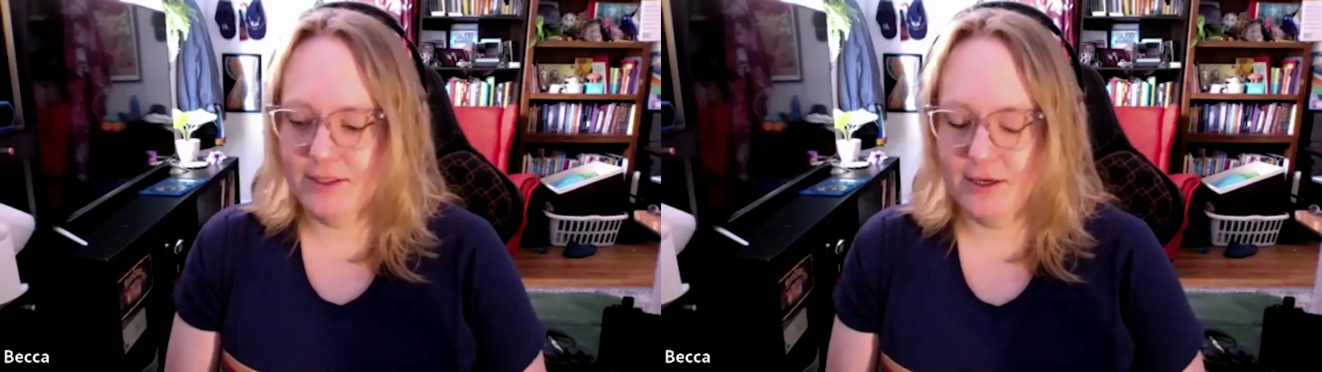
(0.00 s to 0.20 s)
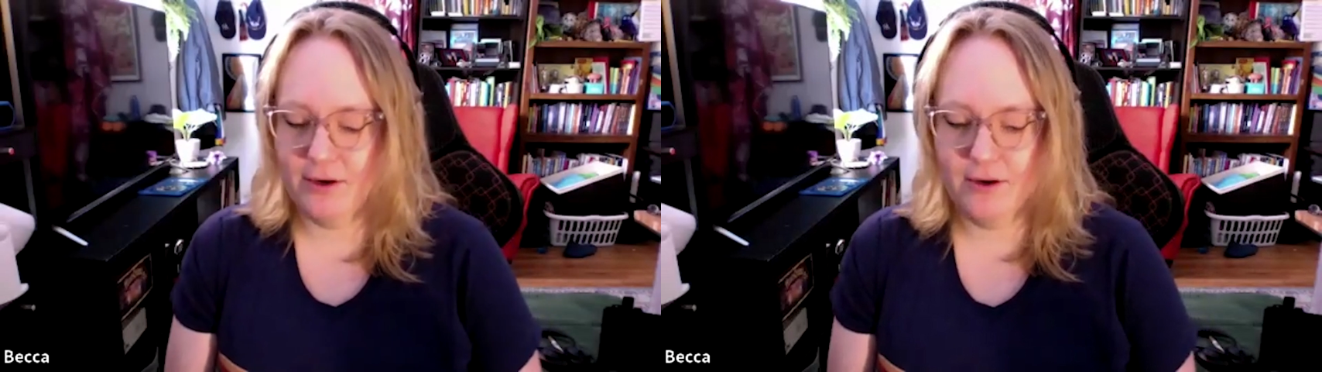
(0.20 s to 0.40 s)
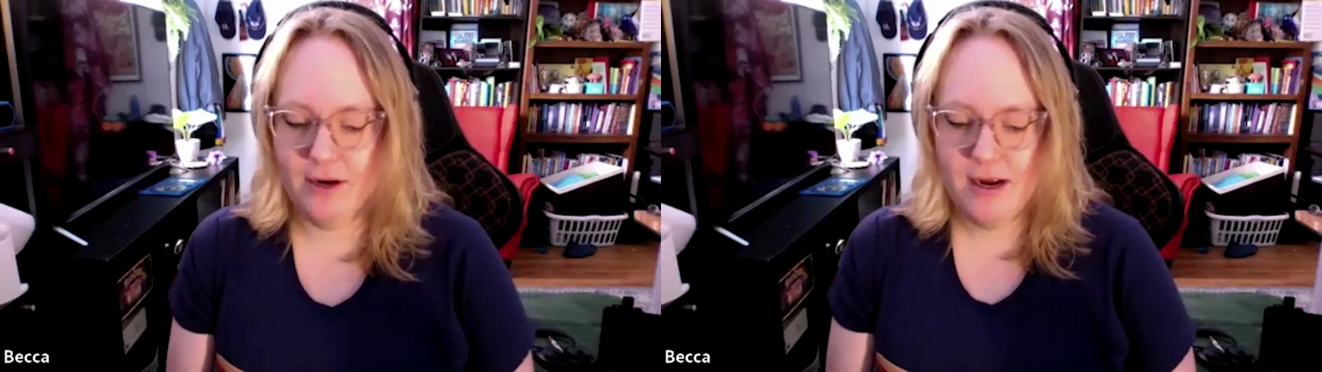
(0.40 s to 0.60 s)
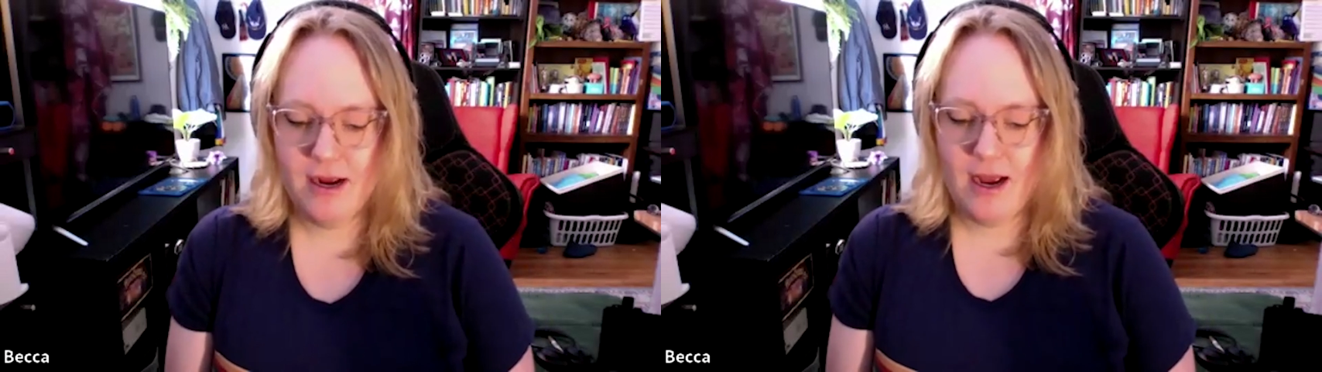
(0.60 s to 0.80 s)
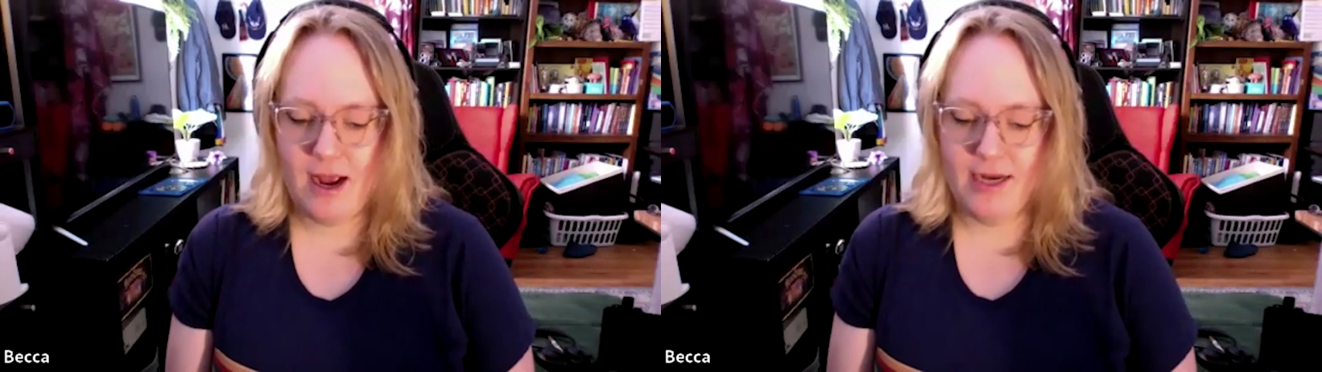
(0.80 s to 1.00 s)
So
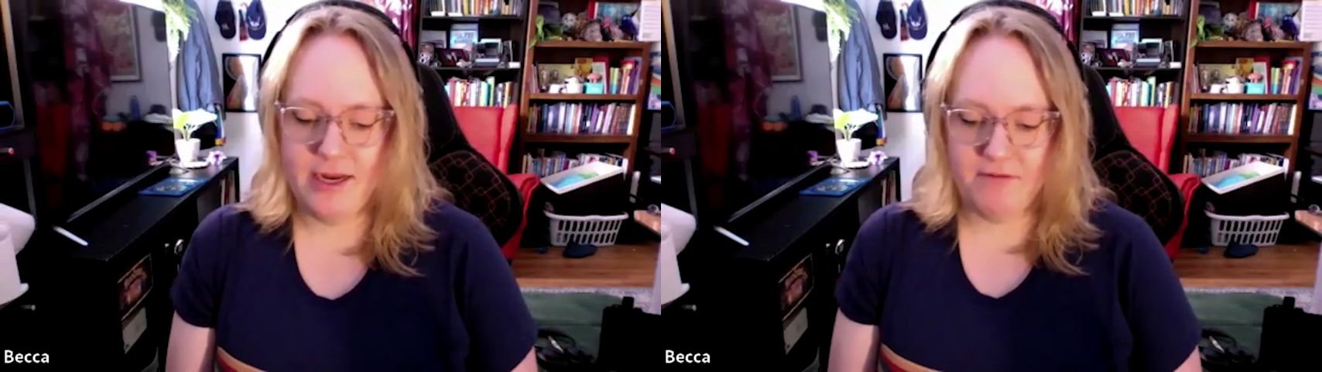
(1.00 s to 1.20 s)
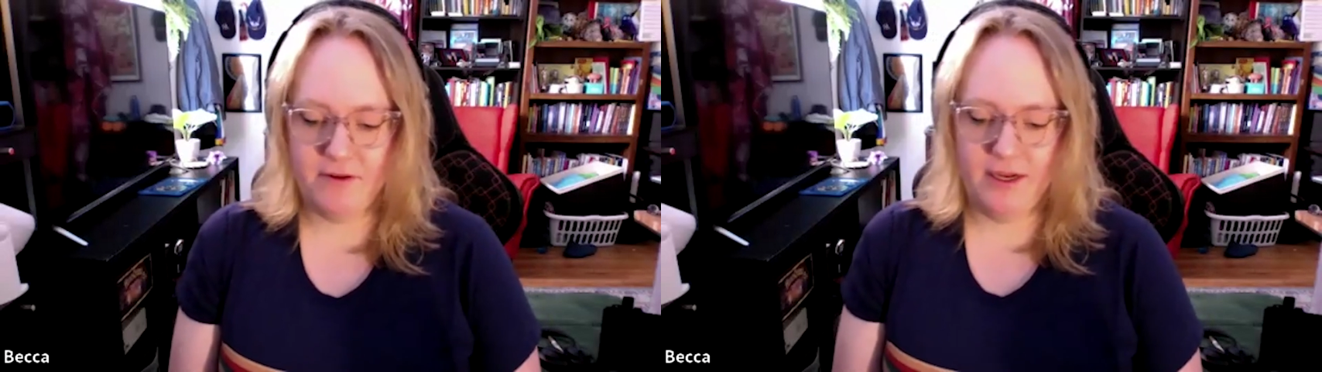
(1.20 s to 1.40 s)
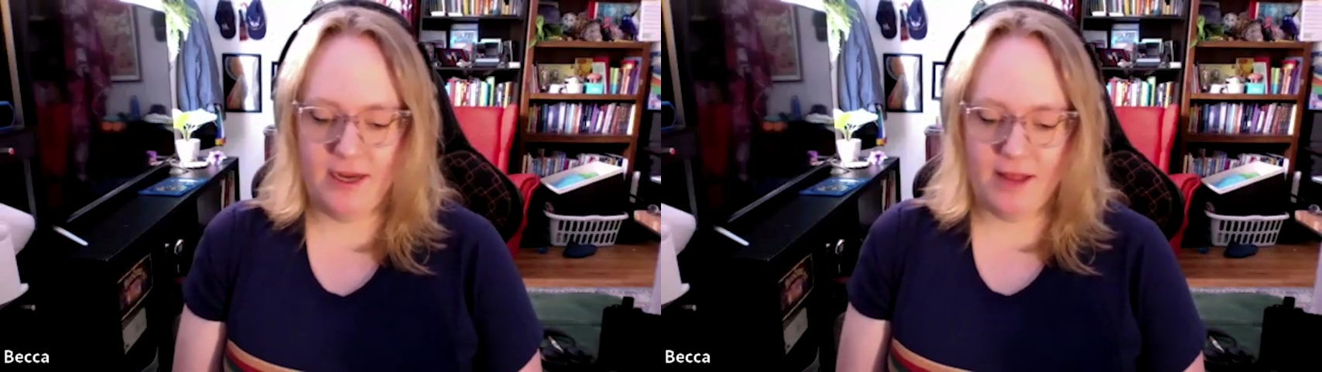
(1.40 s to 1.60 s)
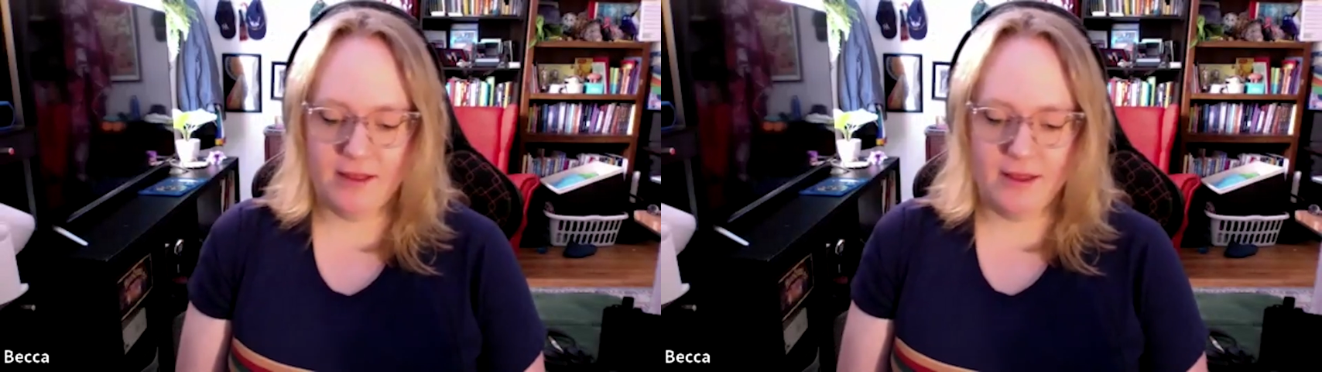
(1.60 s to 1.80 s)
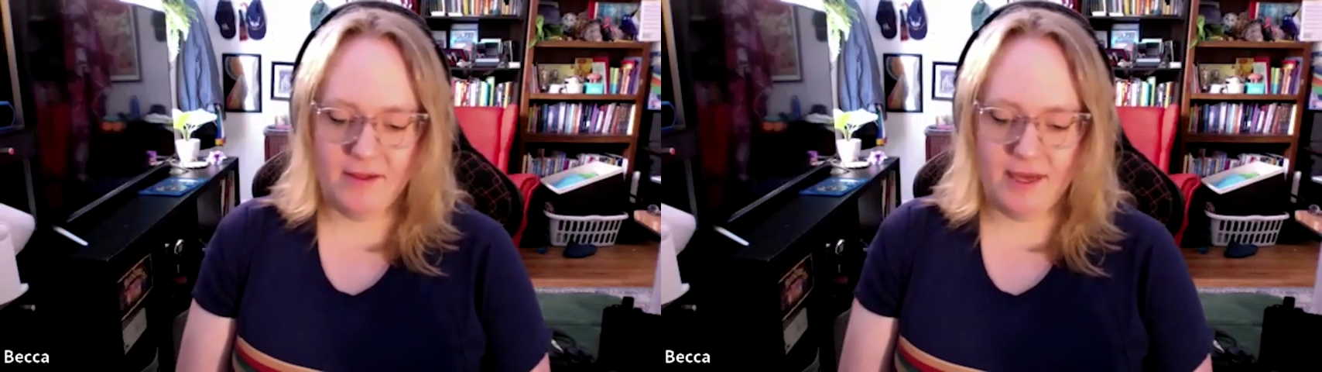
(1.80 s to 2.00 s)
I definitely got
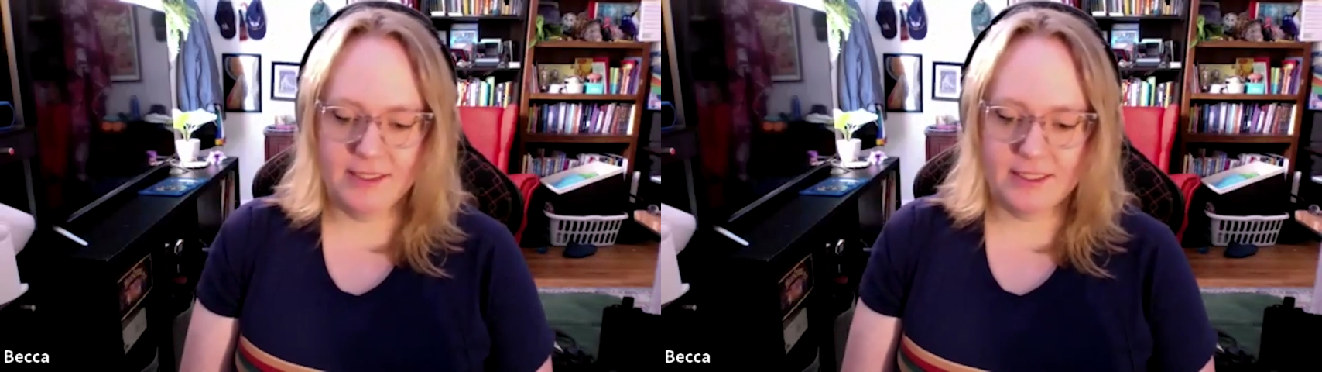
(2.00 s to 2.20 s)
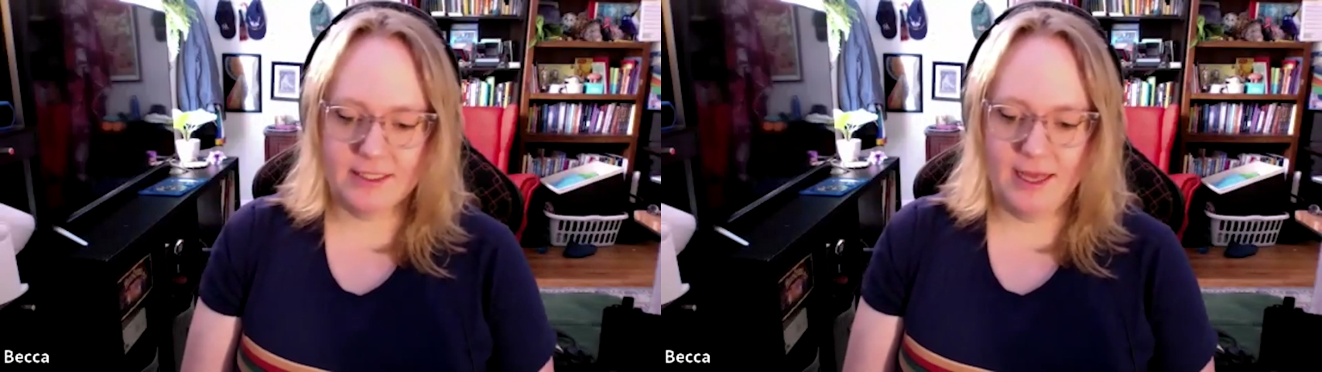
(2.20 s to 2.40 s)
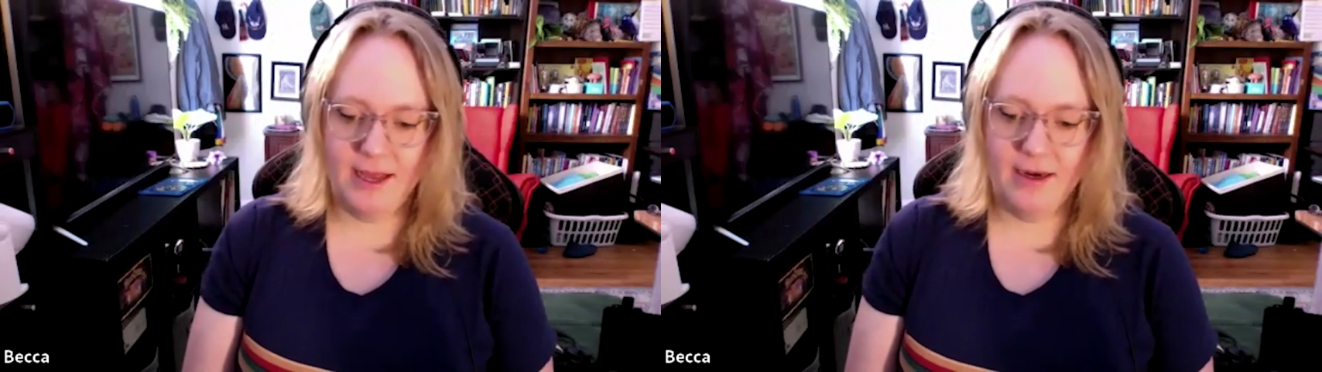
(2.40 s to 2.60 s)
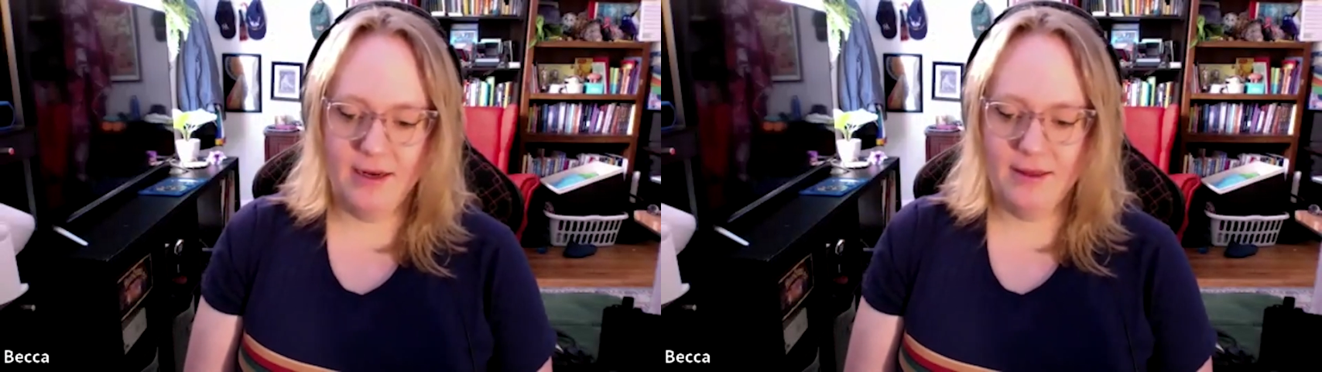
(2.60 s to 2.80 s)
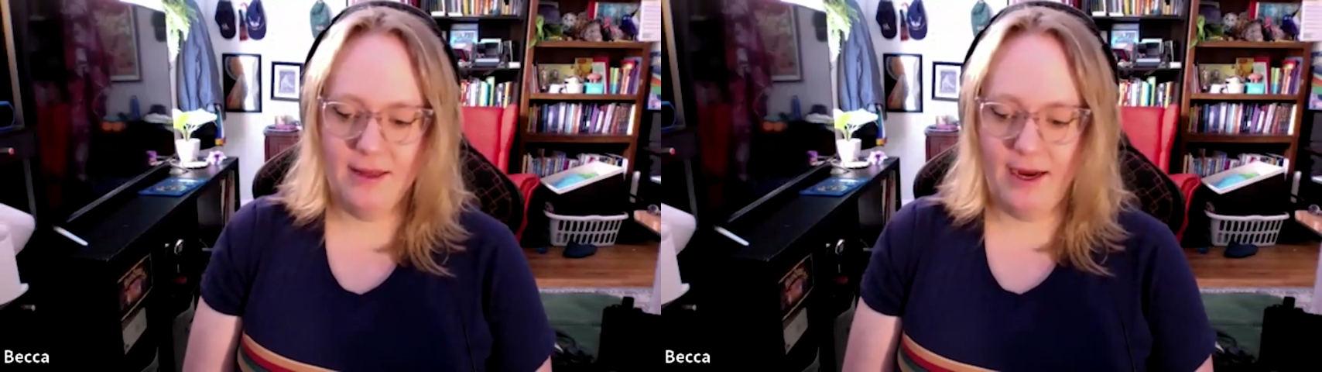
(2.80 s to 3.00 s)
the sense that
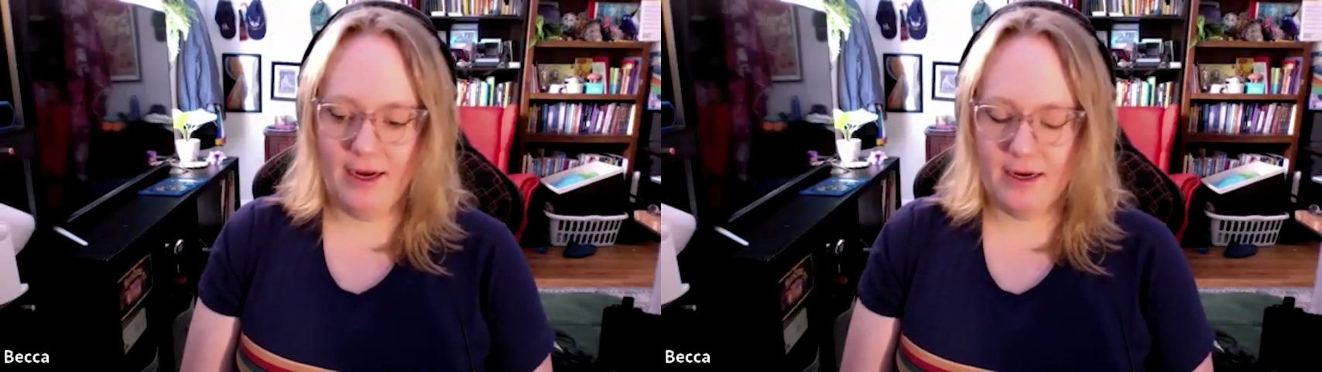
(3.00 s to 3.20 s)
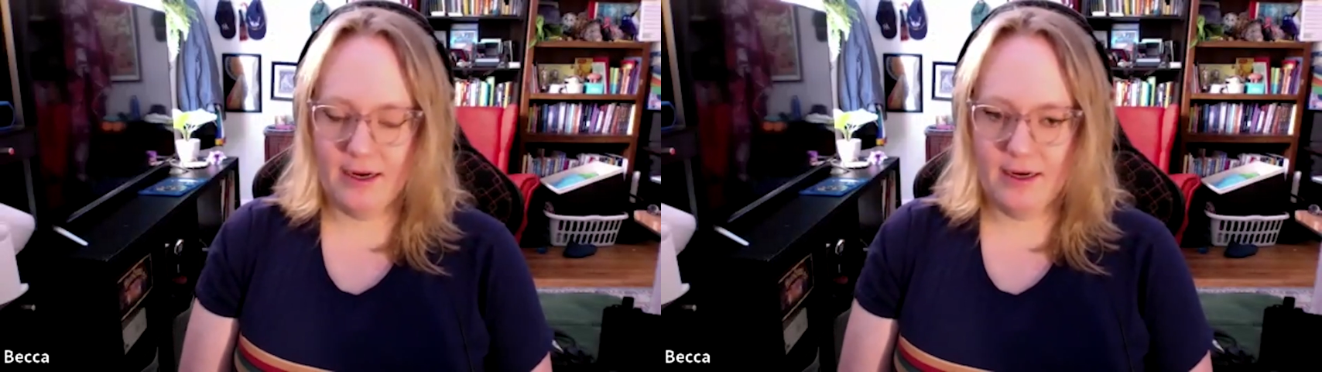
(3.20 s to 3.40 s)
like